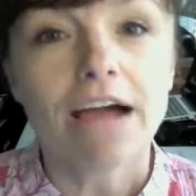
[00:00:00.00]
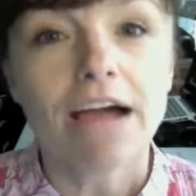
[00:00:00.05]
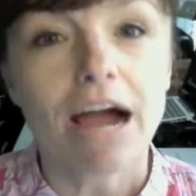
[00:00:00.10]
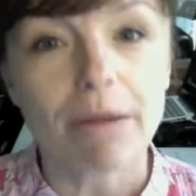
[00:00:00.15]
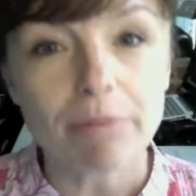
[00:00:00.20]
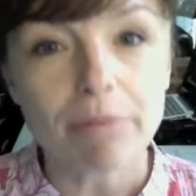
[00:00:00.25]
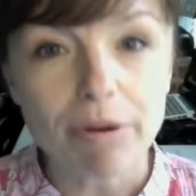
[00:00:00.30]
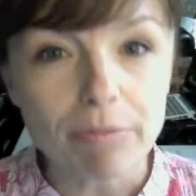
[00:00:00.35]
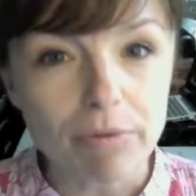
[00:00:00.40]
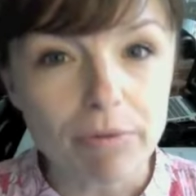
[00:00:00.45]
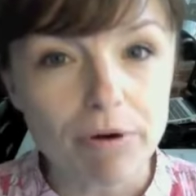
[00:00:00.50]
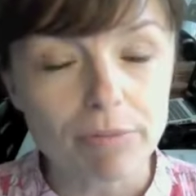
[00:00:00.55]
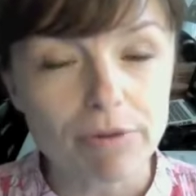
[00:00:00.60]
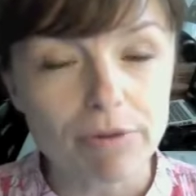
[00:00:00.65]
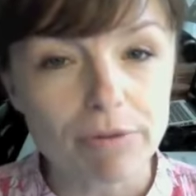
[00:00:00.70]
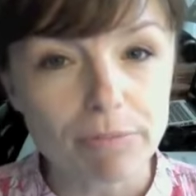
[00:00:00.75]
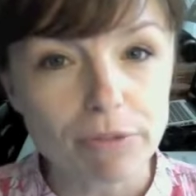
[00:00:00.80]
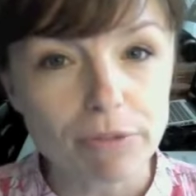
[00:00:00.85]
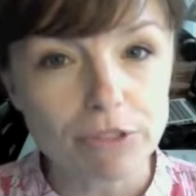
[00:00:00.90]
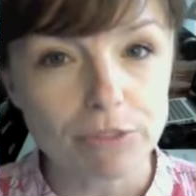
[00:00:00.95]
how about a moment
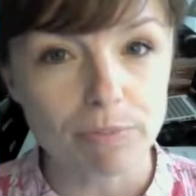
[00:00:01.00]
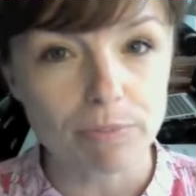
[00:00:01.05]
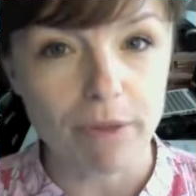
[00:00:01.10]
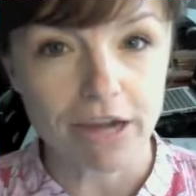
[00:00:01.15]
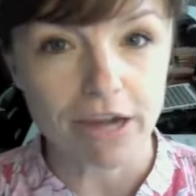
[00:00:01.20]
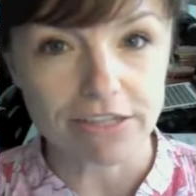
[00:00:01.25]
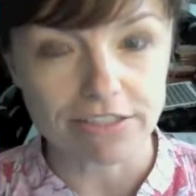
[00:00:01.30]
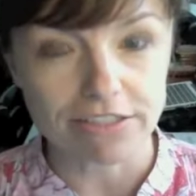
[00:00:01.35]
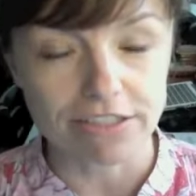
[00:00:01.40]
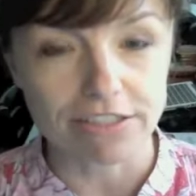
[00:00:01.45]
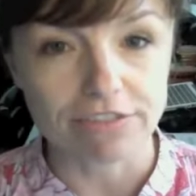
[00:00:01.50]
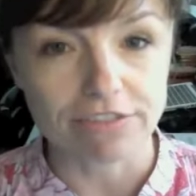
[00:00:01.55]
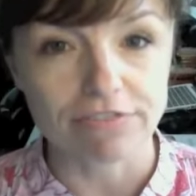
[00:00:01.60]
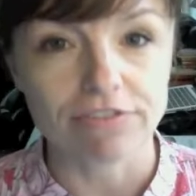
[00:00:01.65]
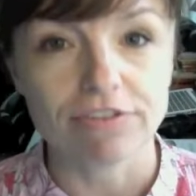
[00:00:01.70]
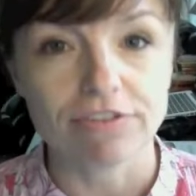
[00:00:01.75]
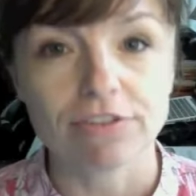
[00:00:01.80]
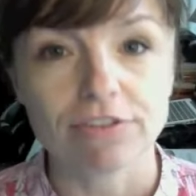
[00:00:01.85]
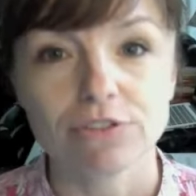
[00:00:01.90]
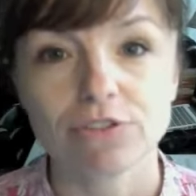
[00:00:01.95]
of perspective?
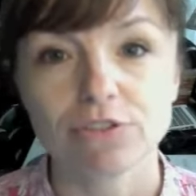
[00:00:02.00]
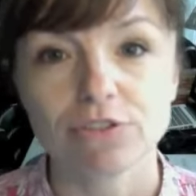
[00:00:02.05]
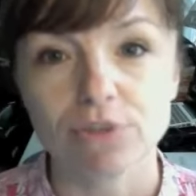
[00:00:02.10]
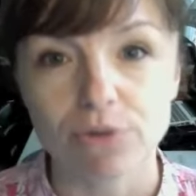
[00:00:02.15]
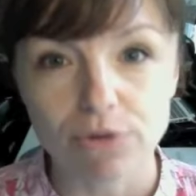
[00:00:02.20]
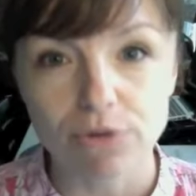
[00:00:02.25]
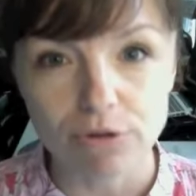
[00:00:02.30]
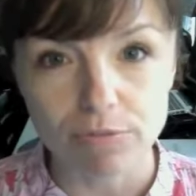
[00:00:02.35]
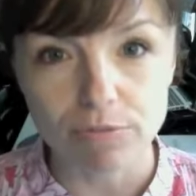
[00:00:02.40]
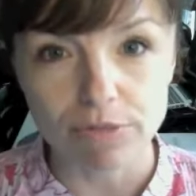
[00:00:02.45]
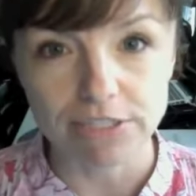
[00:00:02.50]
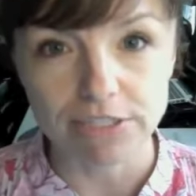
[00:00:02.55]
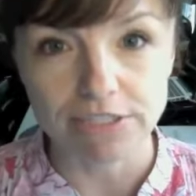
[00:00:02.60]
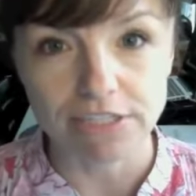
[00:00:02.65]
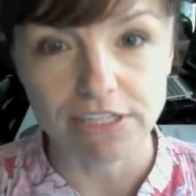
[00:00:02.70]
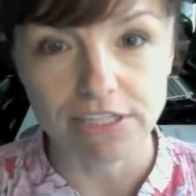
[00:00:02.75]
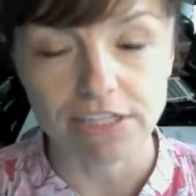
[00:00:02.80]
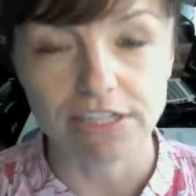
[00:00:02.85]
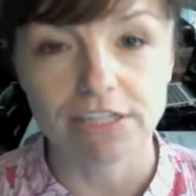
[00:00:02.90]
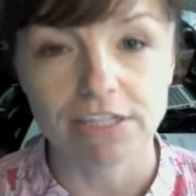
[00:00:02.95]
So you're
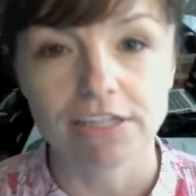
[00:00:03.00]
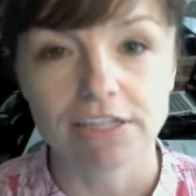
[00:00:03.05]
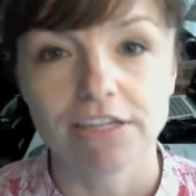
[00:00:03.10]
busy,